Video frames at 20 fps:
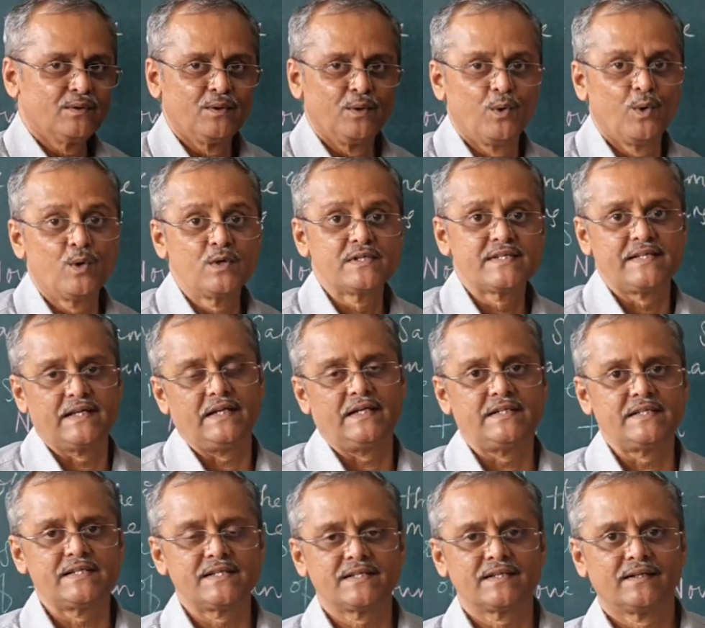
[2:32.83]
good
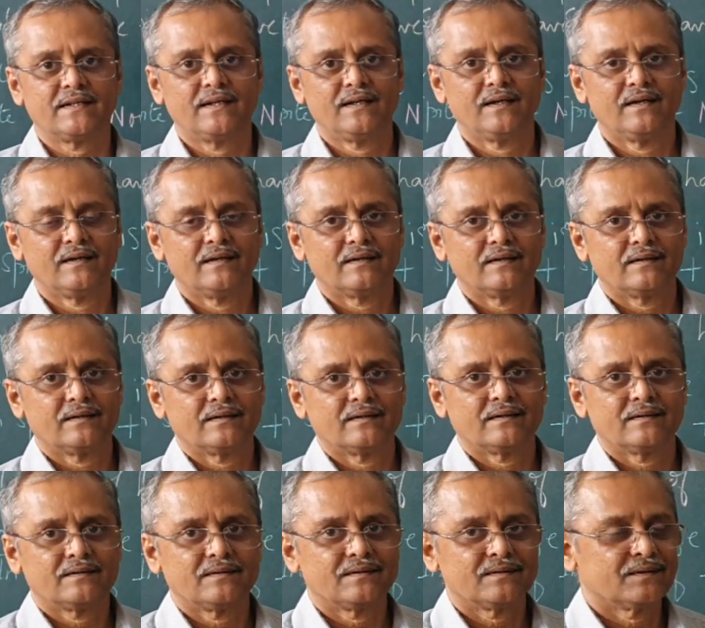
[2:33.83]
seats.
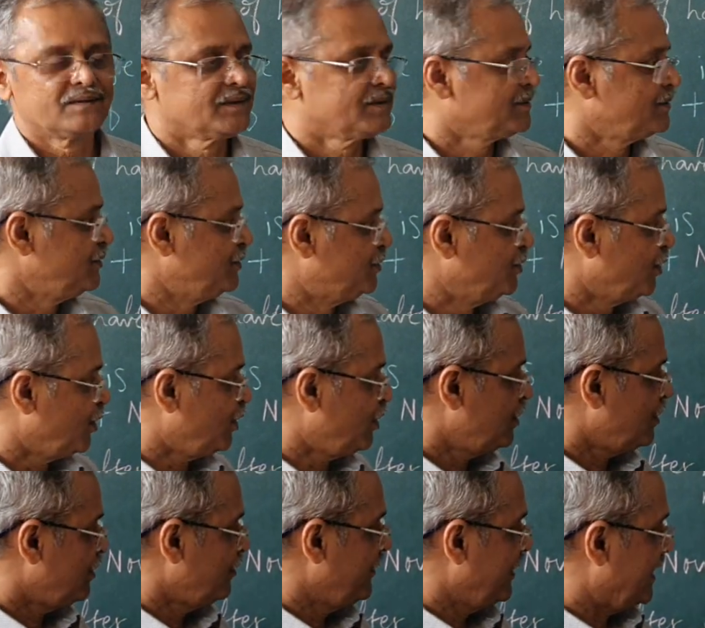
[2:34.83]

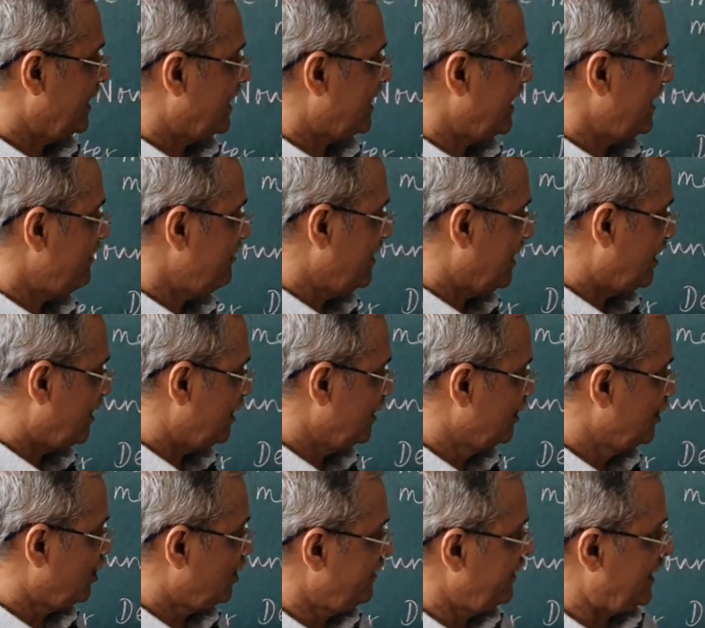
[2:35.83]
Although we
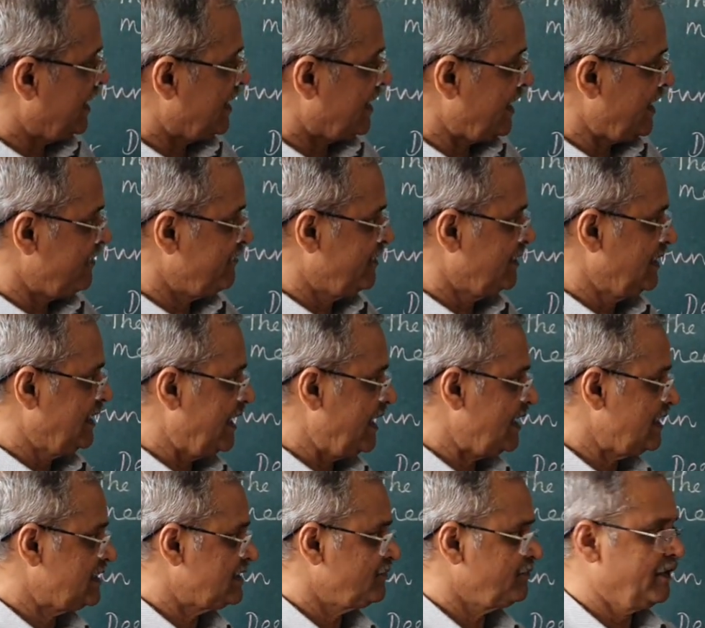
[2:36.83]
arrived
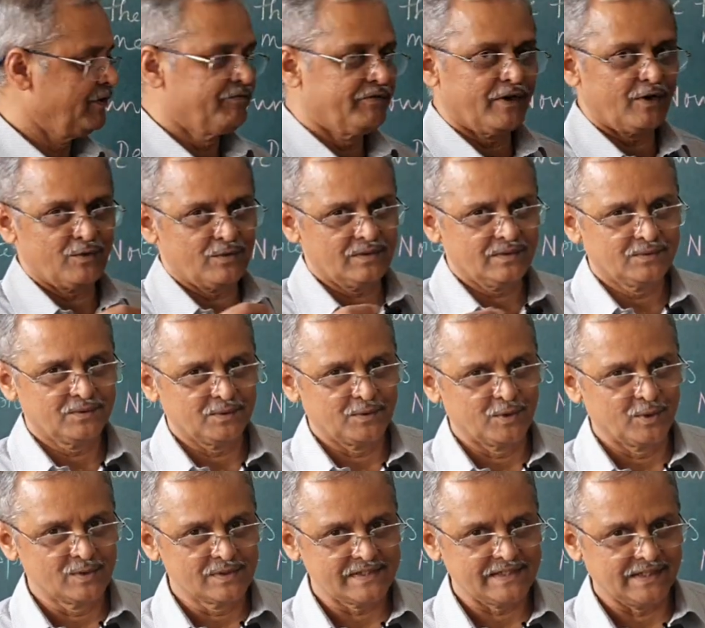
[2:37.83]
late, we found
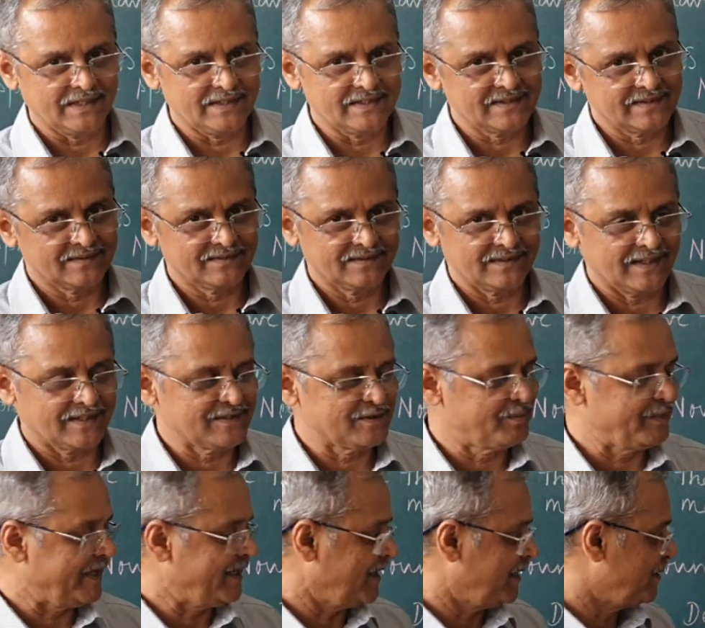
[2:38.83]
good seats. That is the
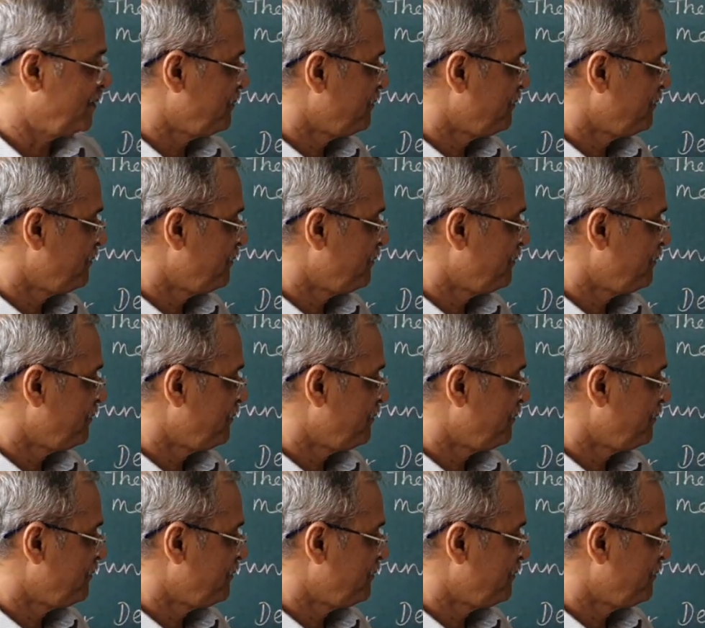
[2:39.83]
meaning.